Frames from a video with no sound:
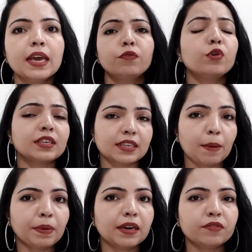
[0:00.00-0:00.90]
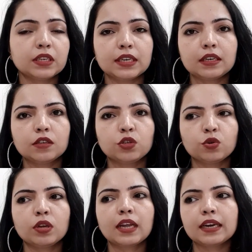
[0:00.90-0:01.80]
For example, if the data is
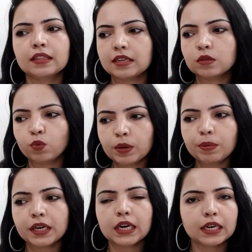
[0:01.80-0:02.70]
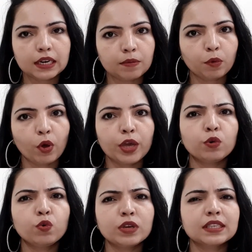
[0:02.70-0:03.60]
showing that there's one particular employee
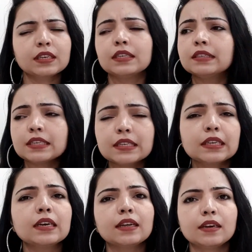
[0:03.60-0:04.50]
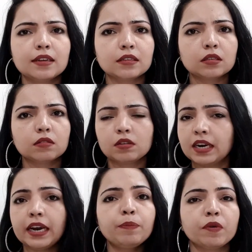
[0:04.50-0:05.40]
who is consistent in his
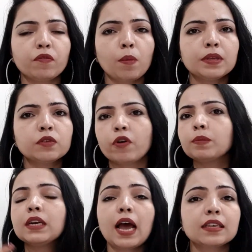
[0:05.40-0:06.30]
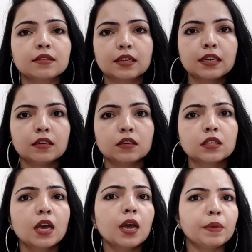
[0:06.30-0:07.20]
great performance from the last 3 years,